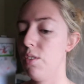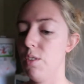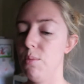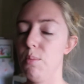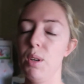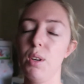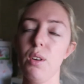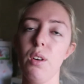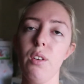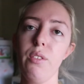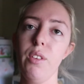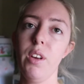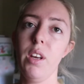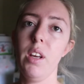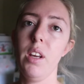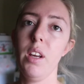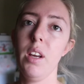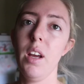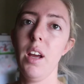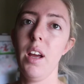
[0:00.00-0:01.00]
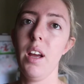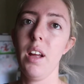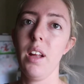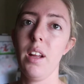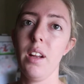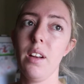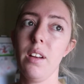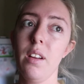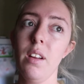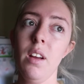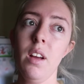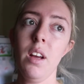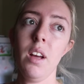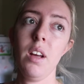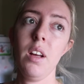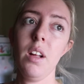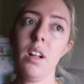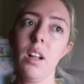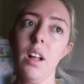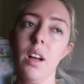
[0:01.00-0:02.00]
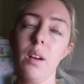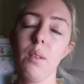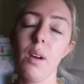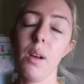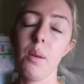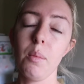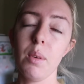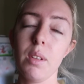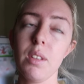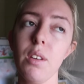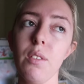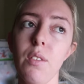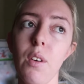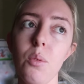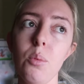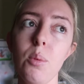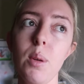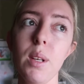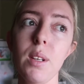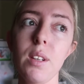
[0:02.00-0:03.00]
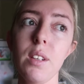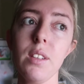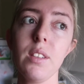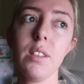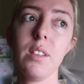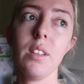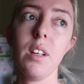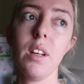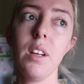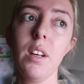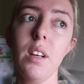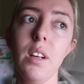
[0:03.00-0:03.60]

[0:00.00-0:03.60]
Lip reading: drink my coffee and like wake myself up a bit because.